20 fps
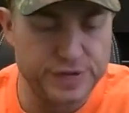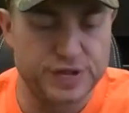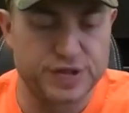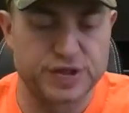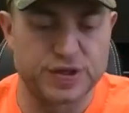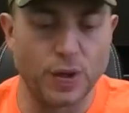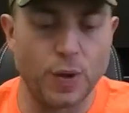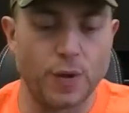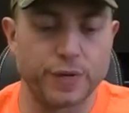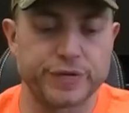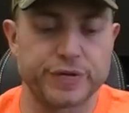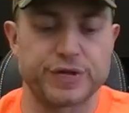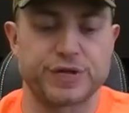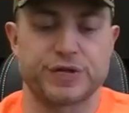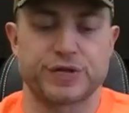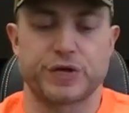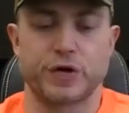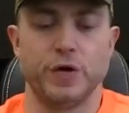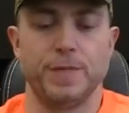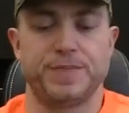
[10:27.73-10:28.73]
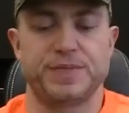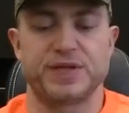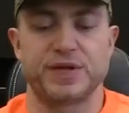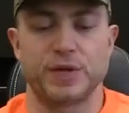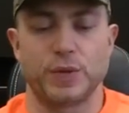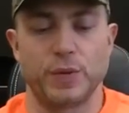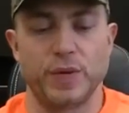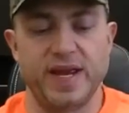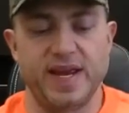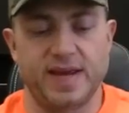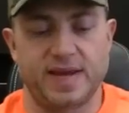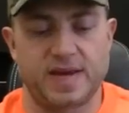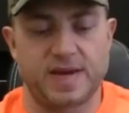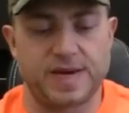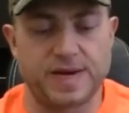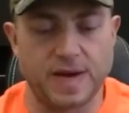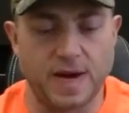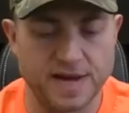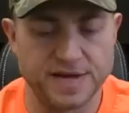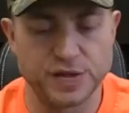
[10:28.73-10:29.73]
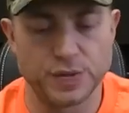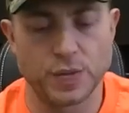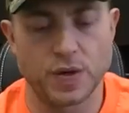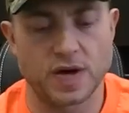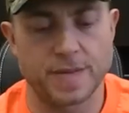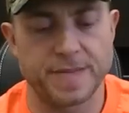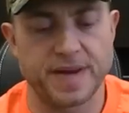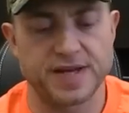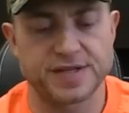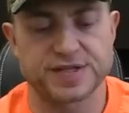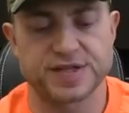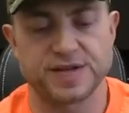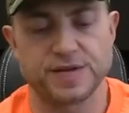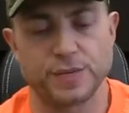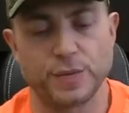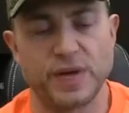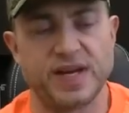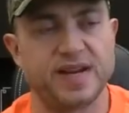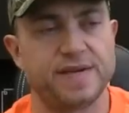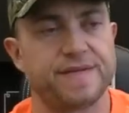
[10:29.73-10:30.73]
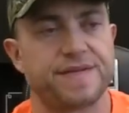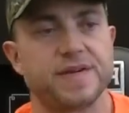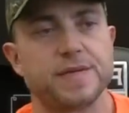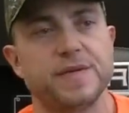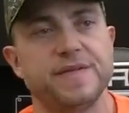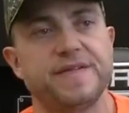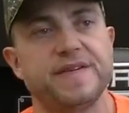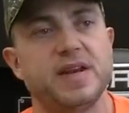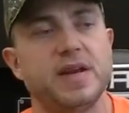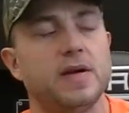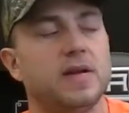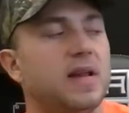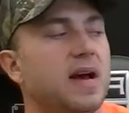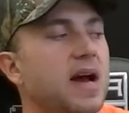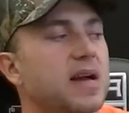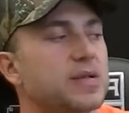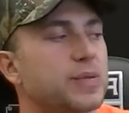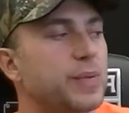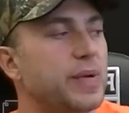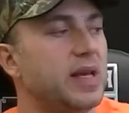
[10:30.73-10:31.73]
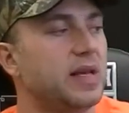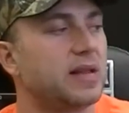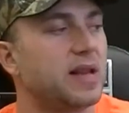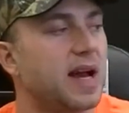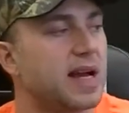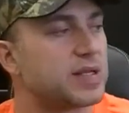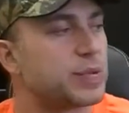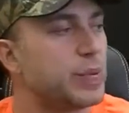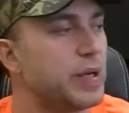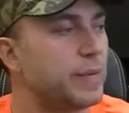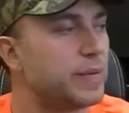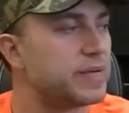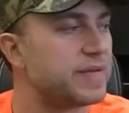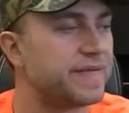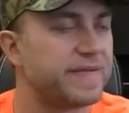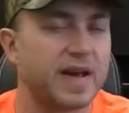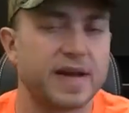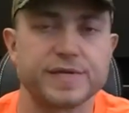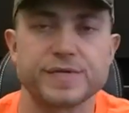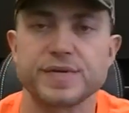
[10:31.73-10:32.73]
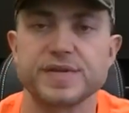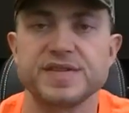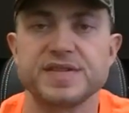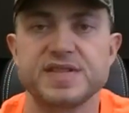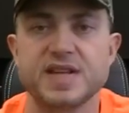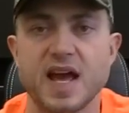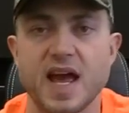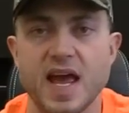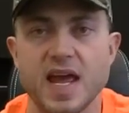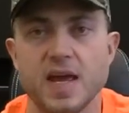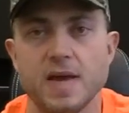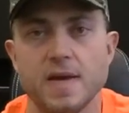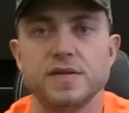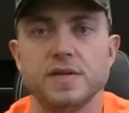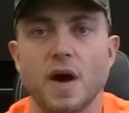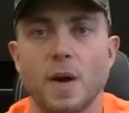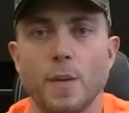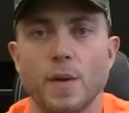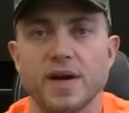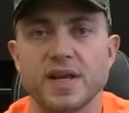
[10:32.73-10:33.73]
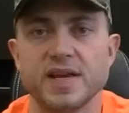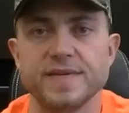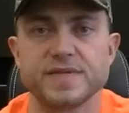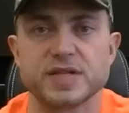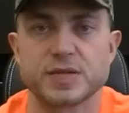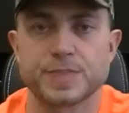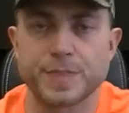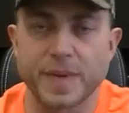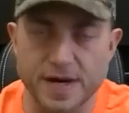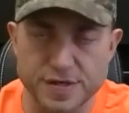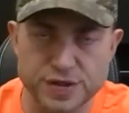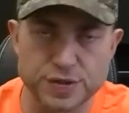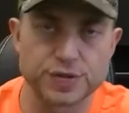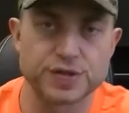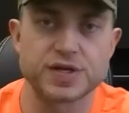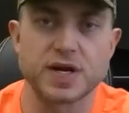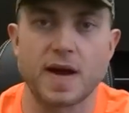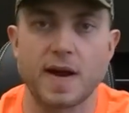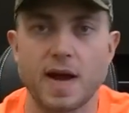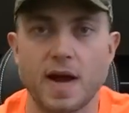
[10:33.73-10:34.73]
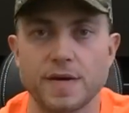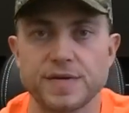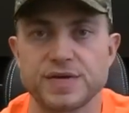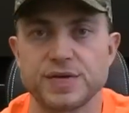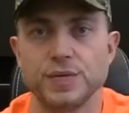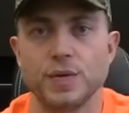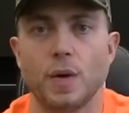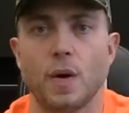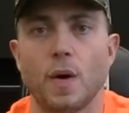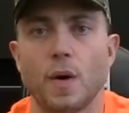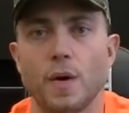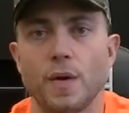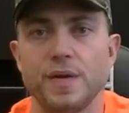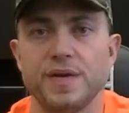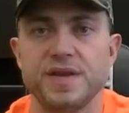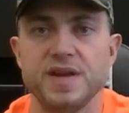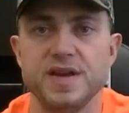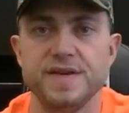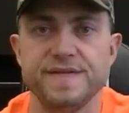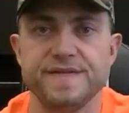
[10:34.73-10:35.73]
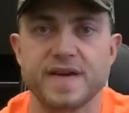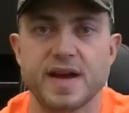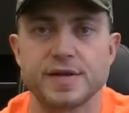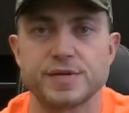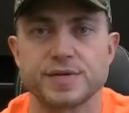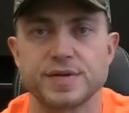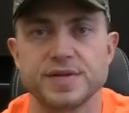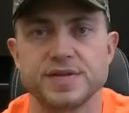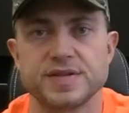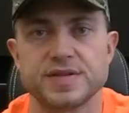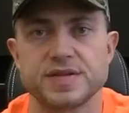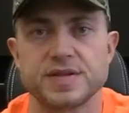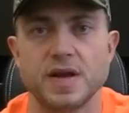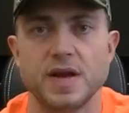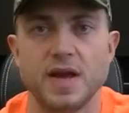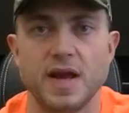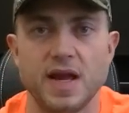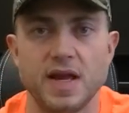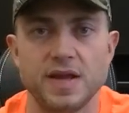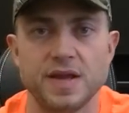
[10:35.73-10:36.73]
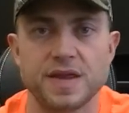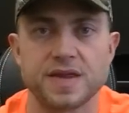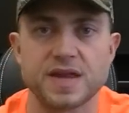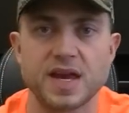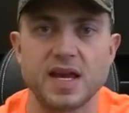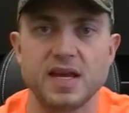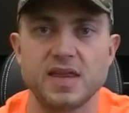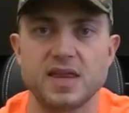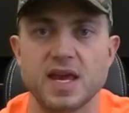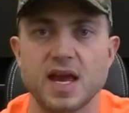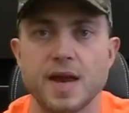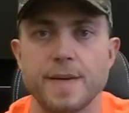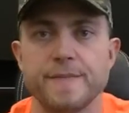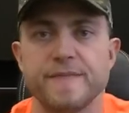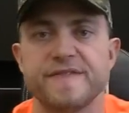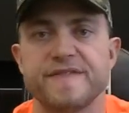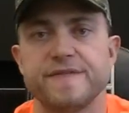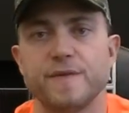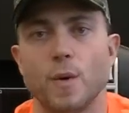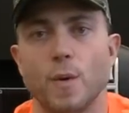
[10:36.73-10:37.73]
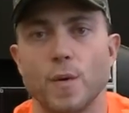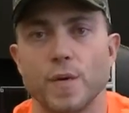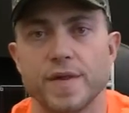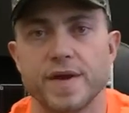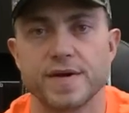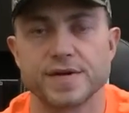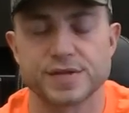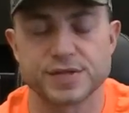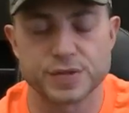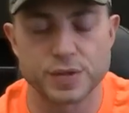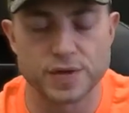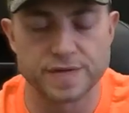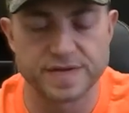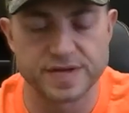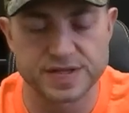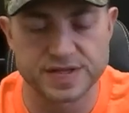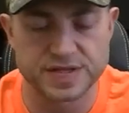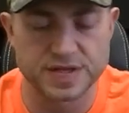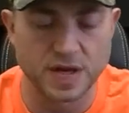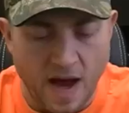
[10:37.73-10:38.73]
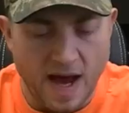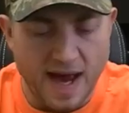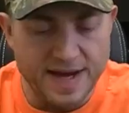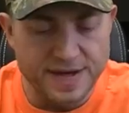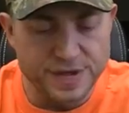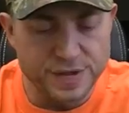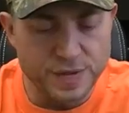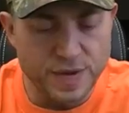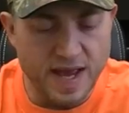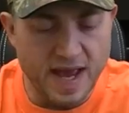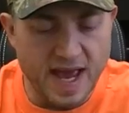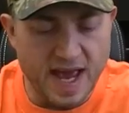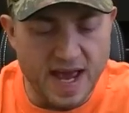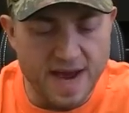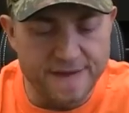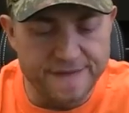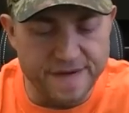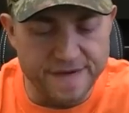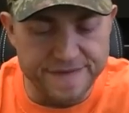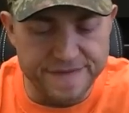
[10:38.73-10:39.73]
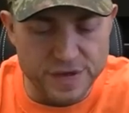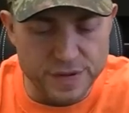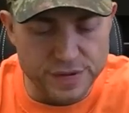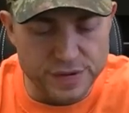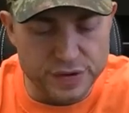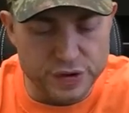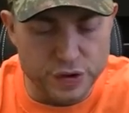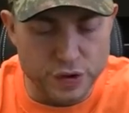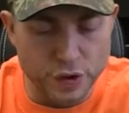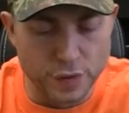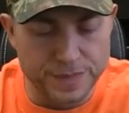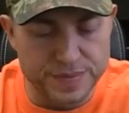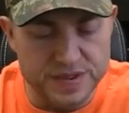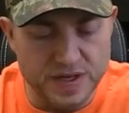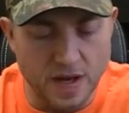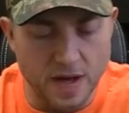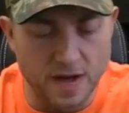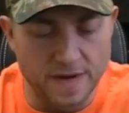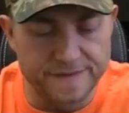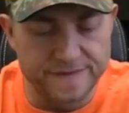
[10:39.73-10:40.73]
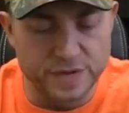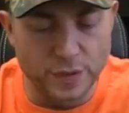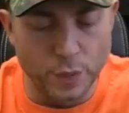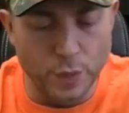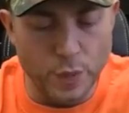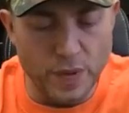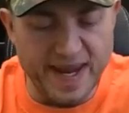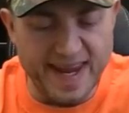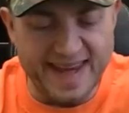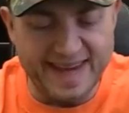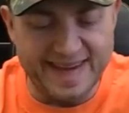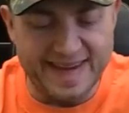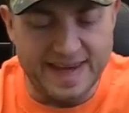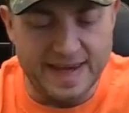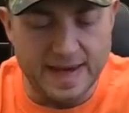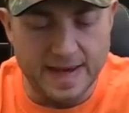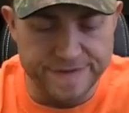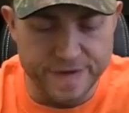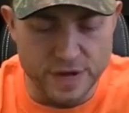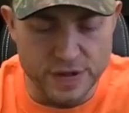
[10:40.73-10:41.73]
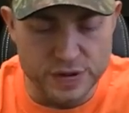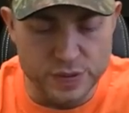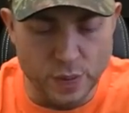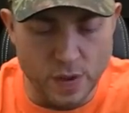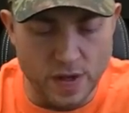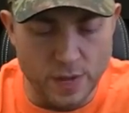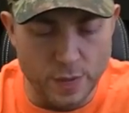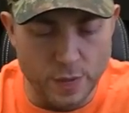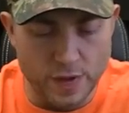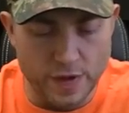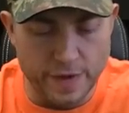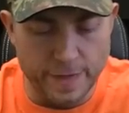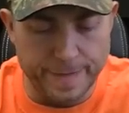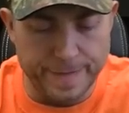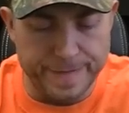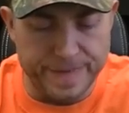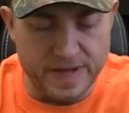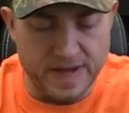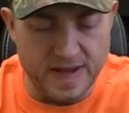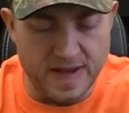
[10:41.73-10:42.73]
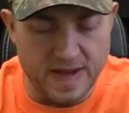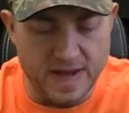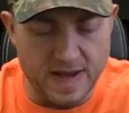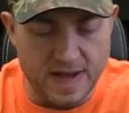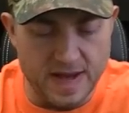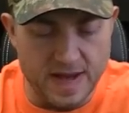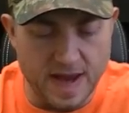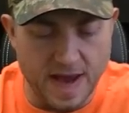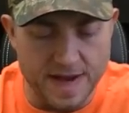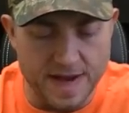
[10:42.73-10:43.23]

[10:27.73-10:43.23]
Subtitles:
Soldiers Troops of the Week. I do want to mention, we didn't film a video last week. Last week was Veterans Day. I want to give a special shout out to all the veterans and thank them for their service. I do have a few Troops of the Week. First one will be